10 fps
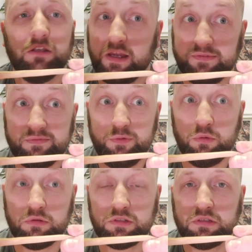Knives and
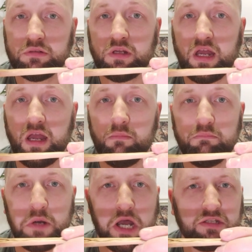forks, um,
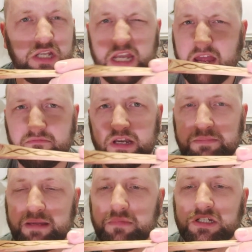but you can't really
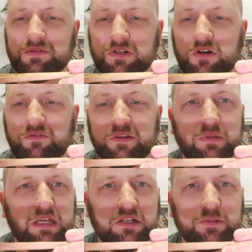make much of a coffee
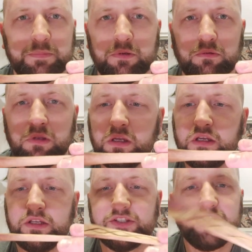without a spoon.
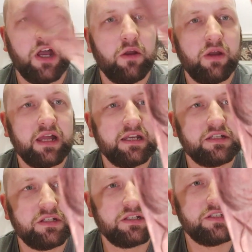So, and
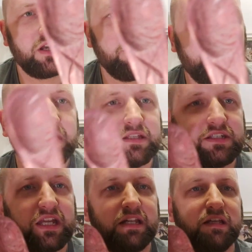as you can tell by the
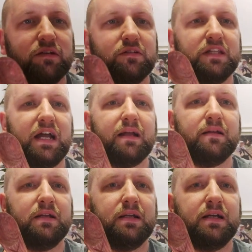staining on that,
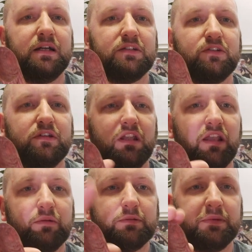uh, sorry, the
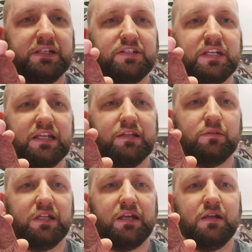light was bleaching it a
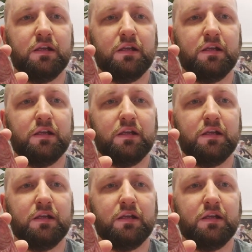little there.